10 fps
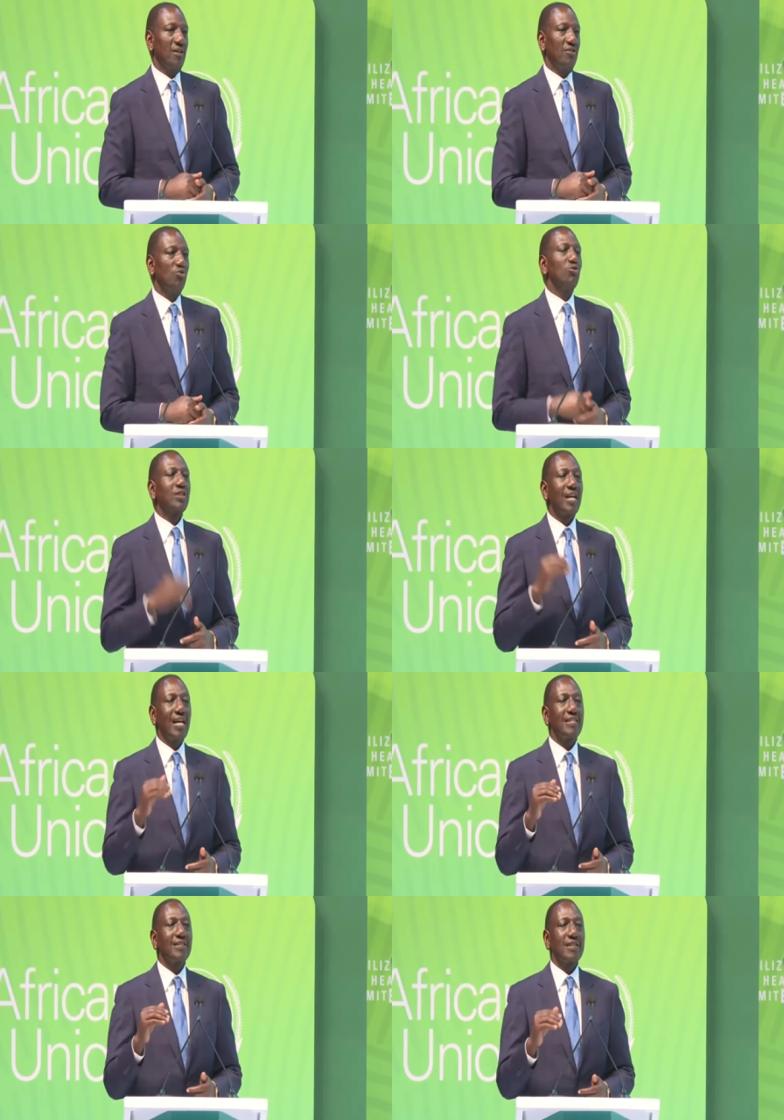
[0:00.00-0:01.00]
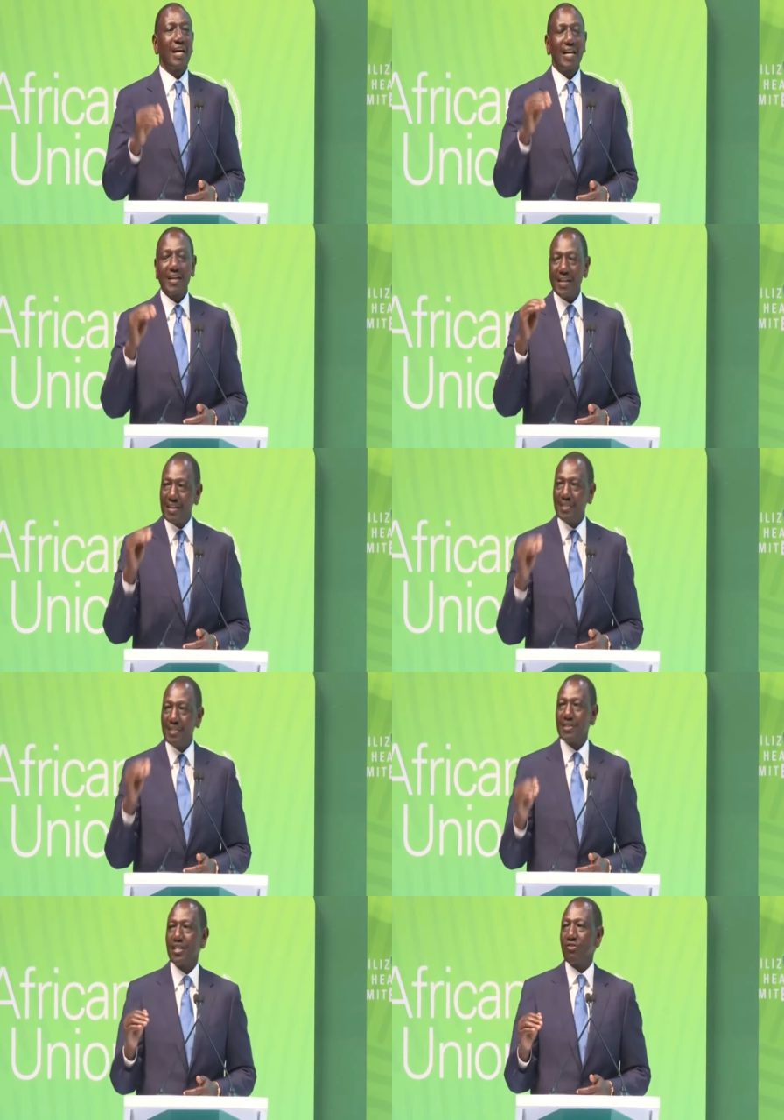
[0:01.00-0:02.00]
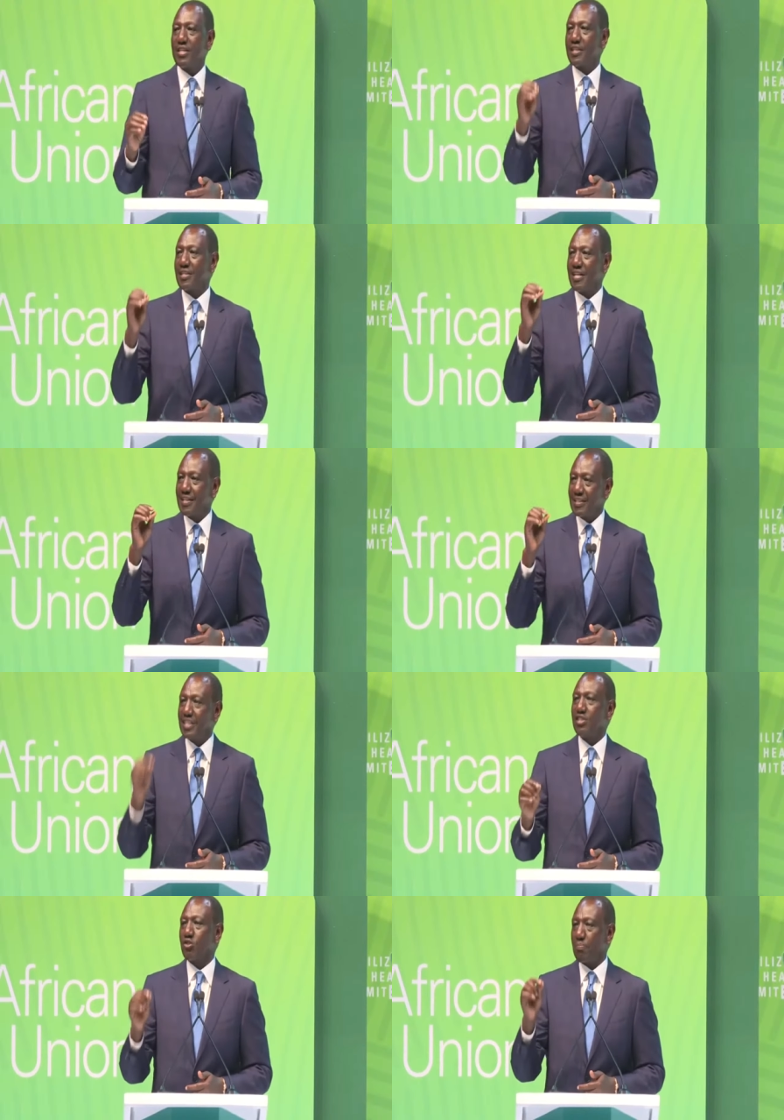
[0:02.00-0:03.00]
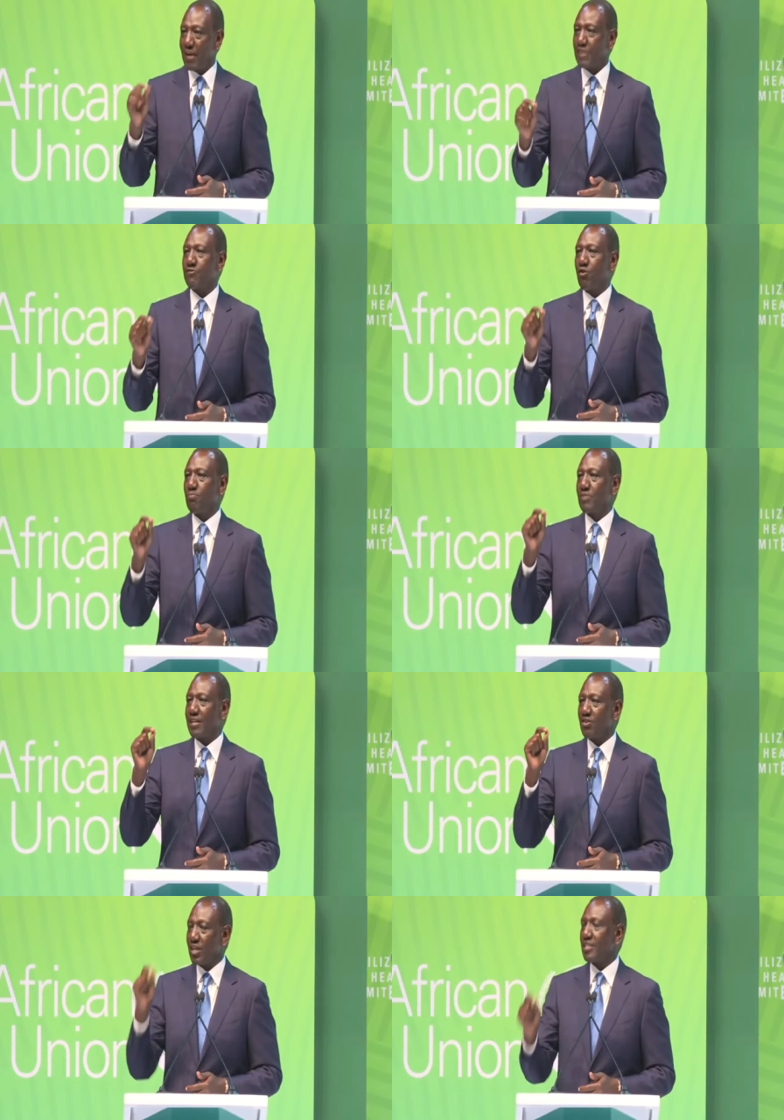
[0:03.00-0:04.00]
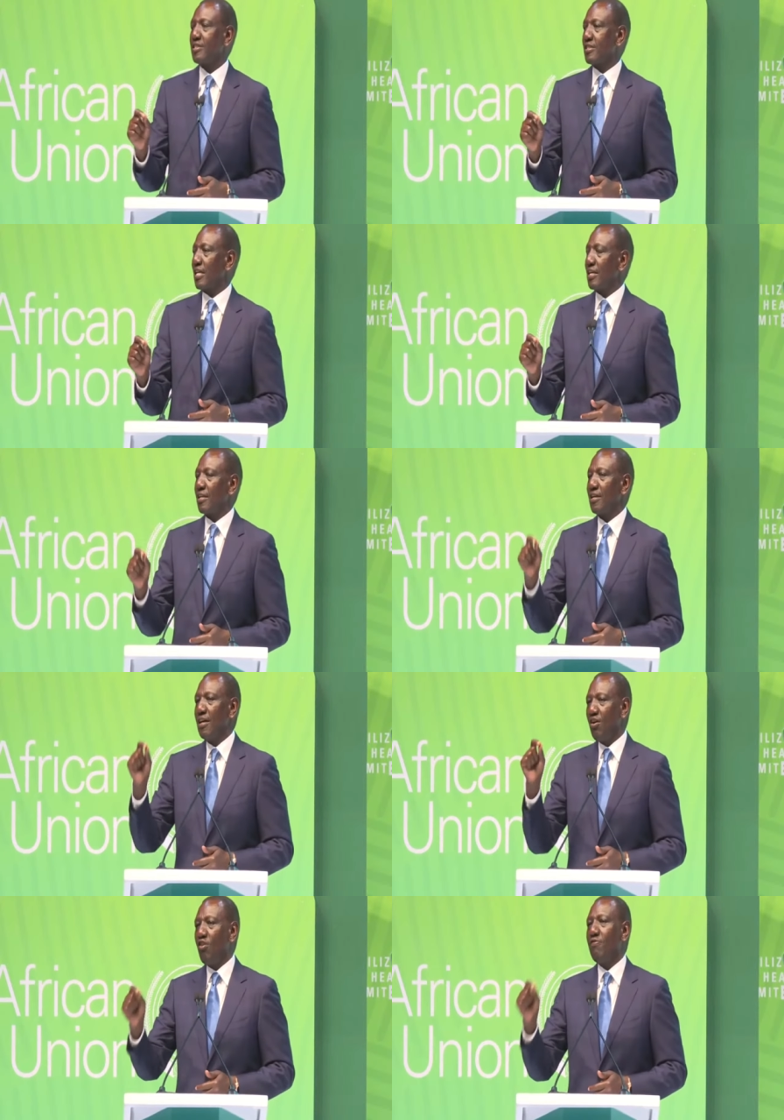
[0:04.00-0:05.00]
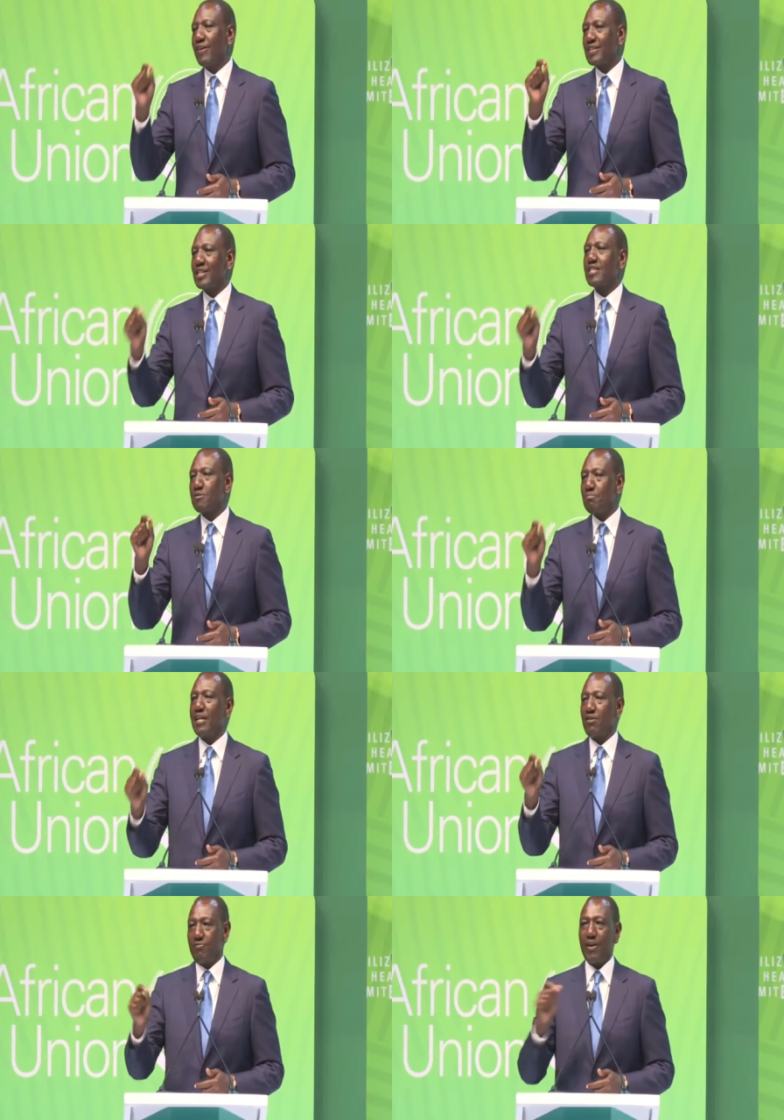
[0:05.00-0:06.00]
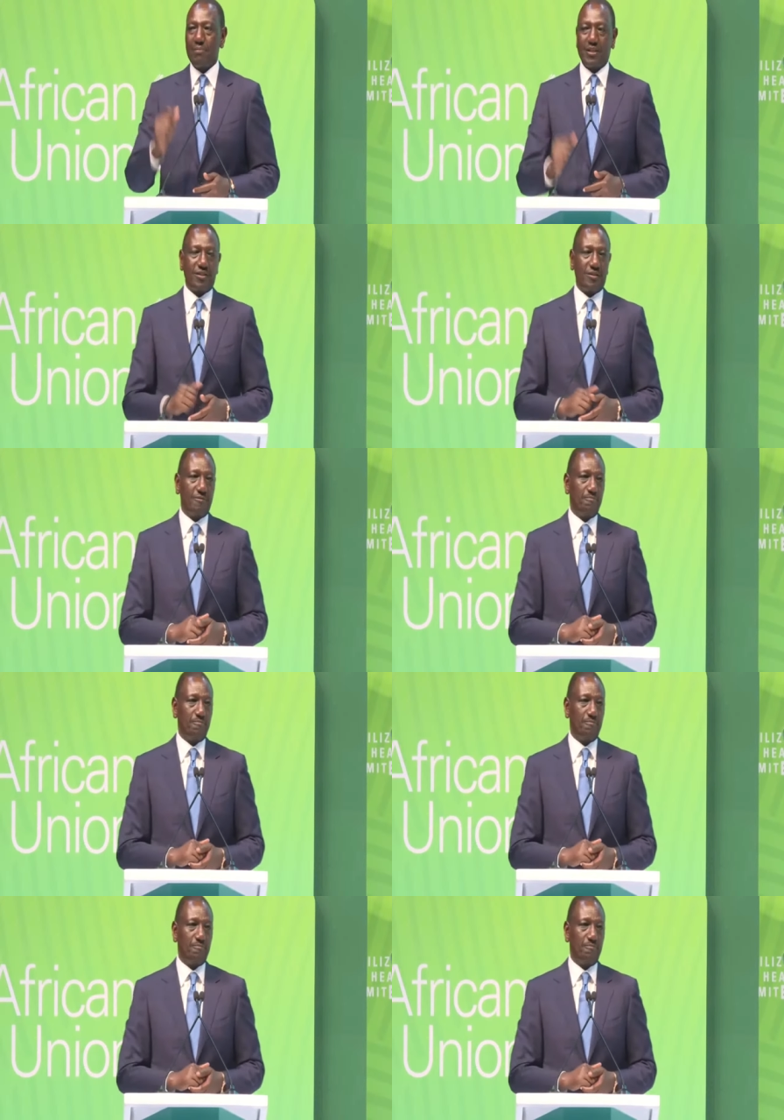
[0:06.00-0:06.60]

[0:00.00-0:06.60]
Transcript: utilizing an integrated digital platform that registered over 6 million farmers.